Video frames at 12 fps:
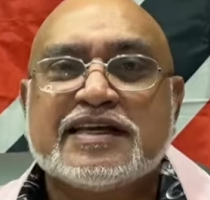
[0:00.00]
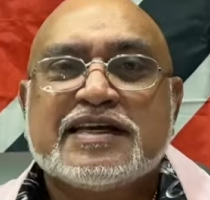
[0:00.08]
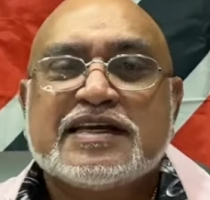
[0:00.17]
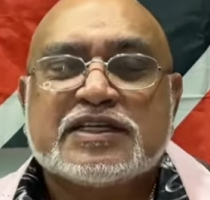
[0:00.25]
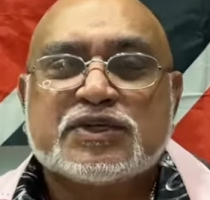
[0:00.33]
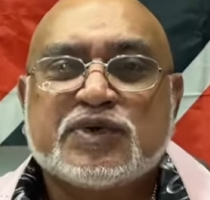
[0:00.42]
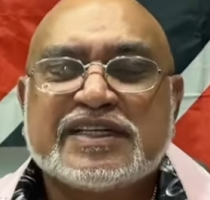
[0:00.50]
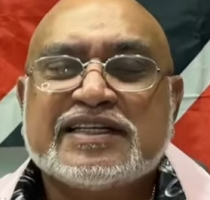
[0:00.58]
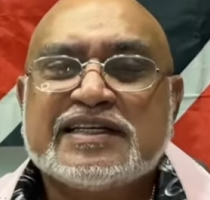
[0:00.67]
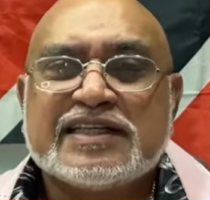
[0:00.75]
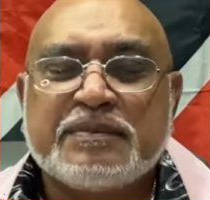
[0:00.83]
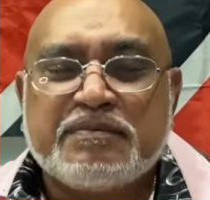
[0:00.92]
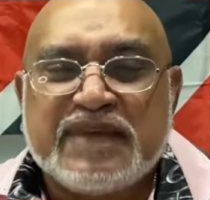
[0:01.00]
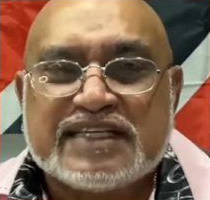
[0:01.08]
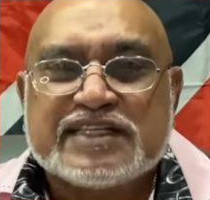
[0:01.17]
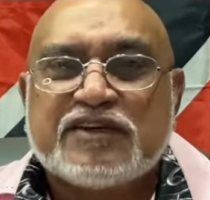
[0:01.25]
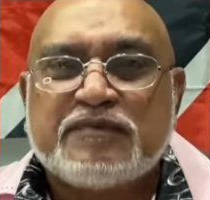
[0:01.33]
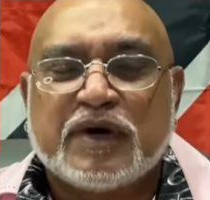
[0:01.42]
Squirting is a
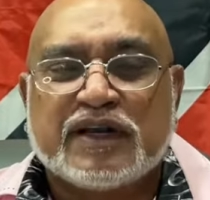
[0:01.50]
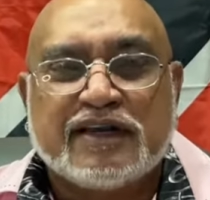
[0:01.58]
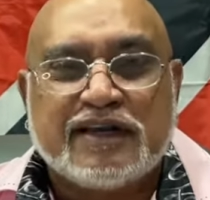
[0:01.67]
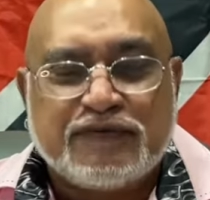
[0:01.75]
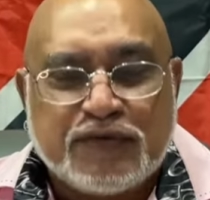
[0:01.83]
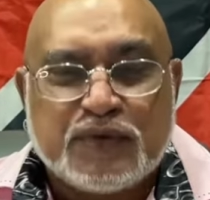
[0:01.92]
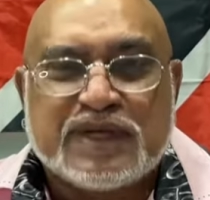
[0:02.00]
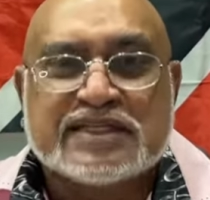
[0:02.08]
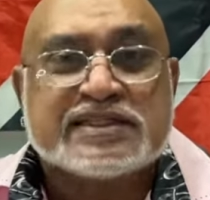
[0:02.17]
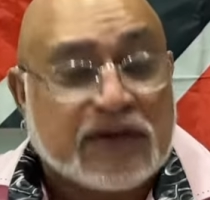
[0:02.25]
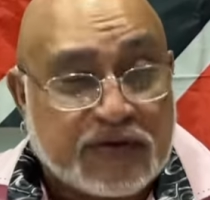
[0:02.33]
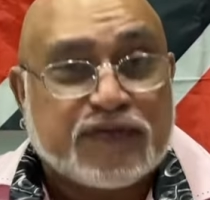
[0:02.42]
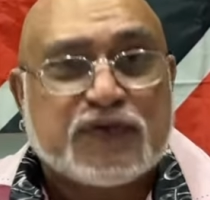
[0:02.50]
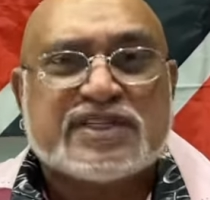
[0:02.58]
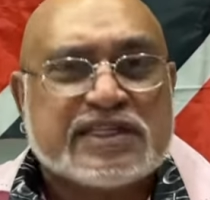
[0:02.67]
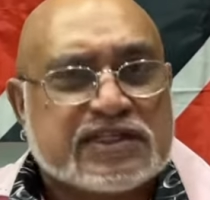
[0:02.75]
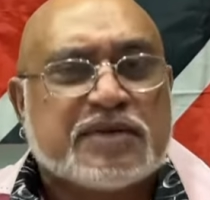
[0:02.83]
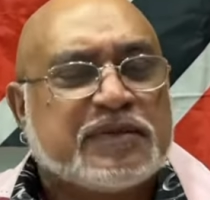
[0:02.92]
mixture of bodily fluids. Of course,
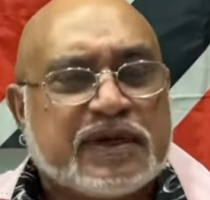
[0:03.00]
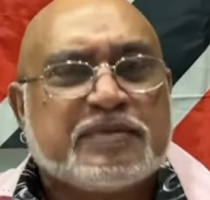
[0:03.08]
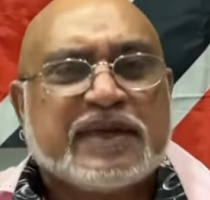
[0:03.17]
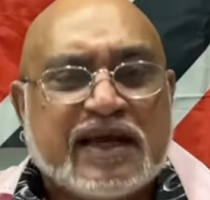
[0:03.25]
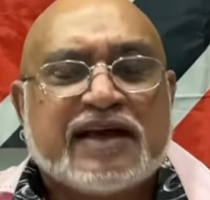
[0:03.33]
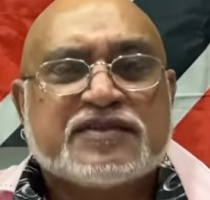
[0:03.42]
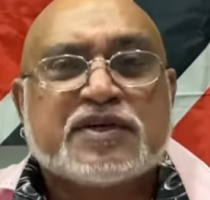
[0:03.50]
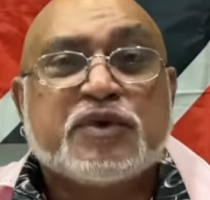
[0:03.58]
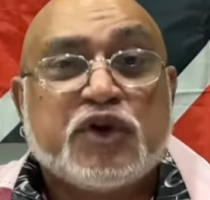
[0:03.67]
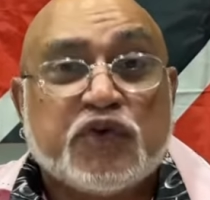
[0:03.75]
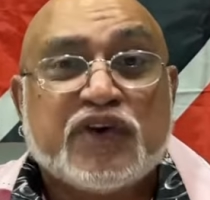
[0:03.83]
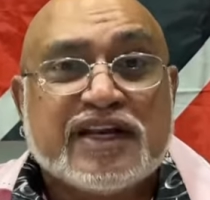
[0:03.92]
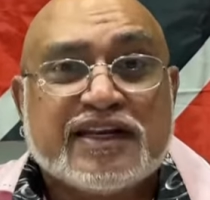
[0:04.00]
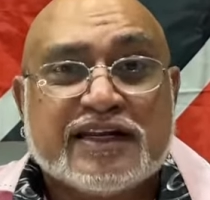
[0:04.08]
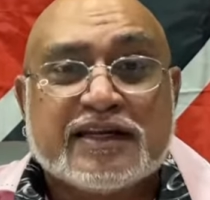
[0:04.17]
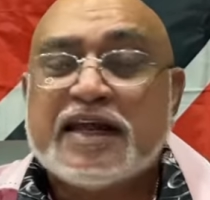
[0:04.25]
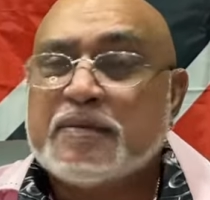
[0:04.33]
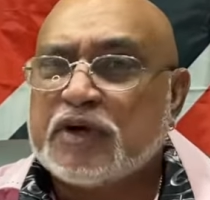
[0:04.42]
it may have some urine in it,
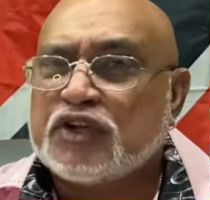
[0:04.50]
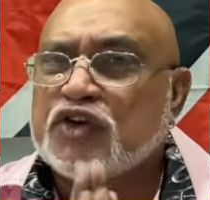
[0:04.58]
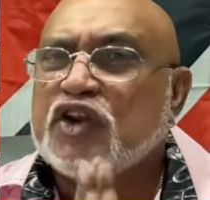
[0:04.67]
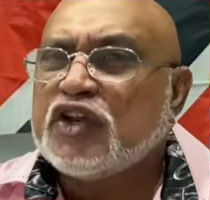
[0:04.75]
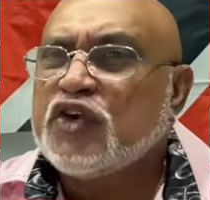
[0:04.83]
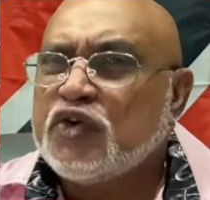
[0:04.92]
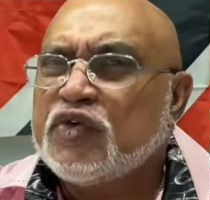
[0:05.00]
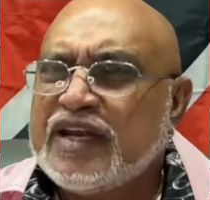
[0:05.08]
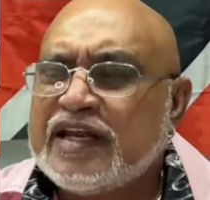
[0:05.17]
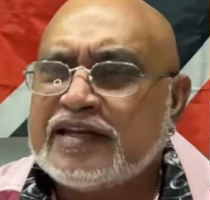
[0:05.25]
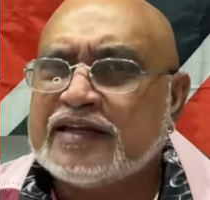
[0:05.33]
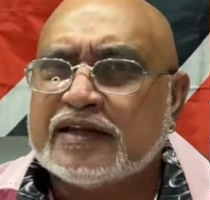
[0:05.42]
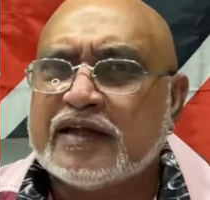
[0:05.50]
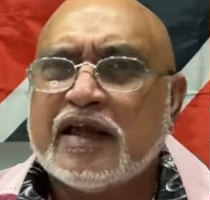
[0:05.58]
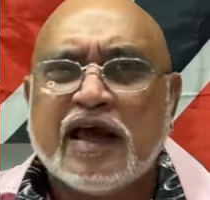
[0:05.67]
but you're not urinating.